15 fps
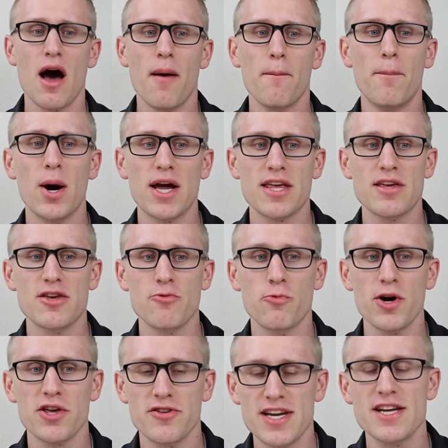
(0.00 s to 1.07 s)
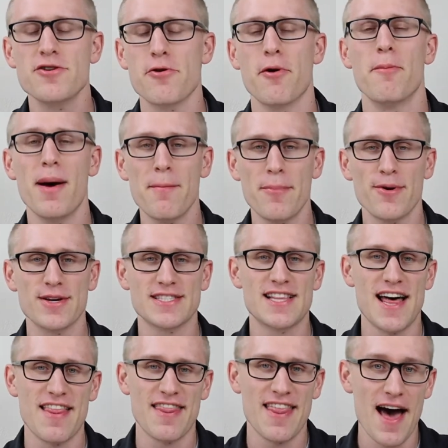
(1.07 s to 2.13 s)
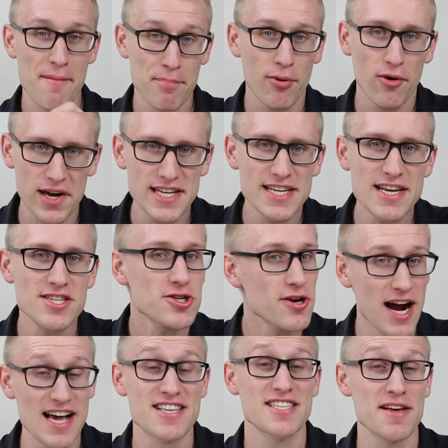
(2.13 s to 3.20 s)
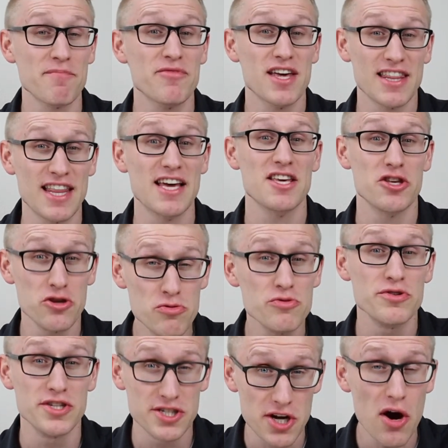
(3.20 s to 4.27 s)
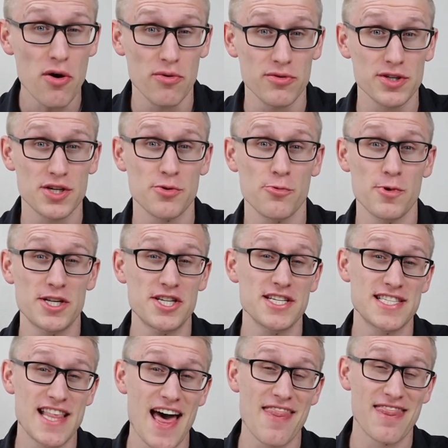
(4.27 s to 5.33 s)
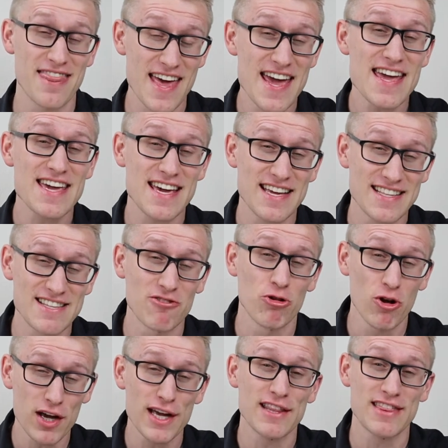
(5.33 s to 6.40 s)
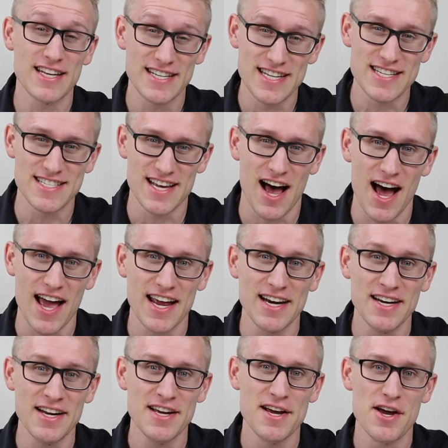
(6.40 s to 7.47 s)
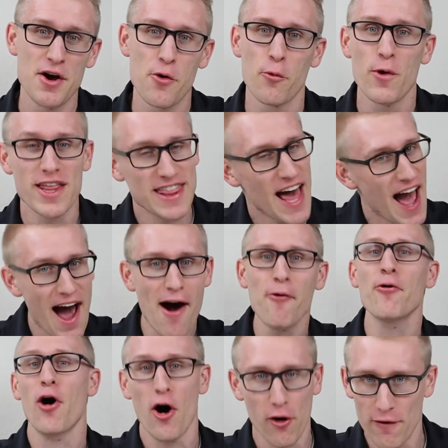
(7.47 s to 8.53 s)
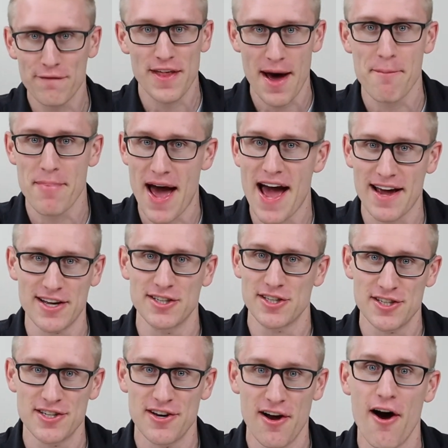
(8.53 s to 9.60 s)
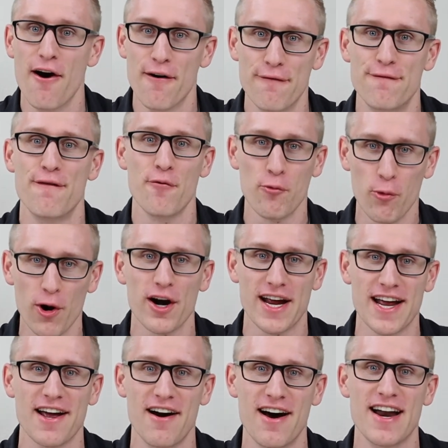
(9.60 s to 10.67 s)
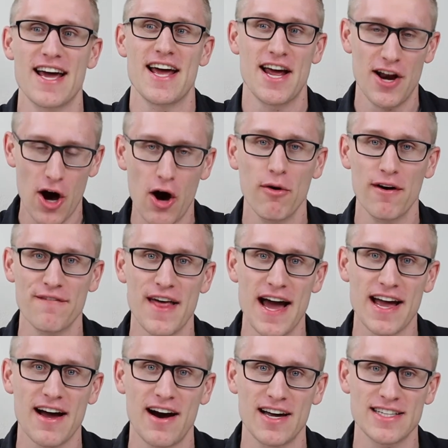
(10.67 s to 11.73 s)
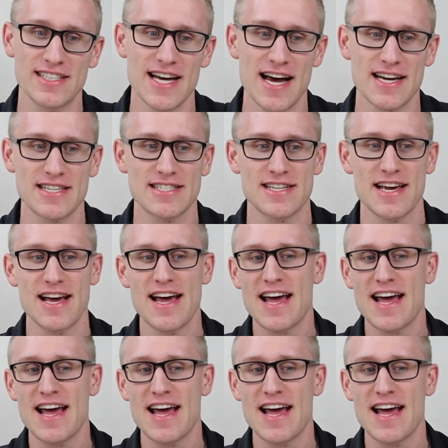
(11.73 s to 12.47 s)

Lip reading: But what you need to remember is that that playtester has something that you don't, which is that they can look at the design without all of that baggage of working on it and all of that context.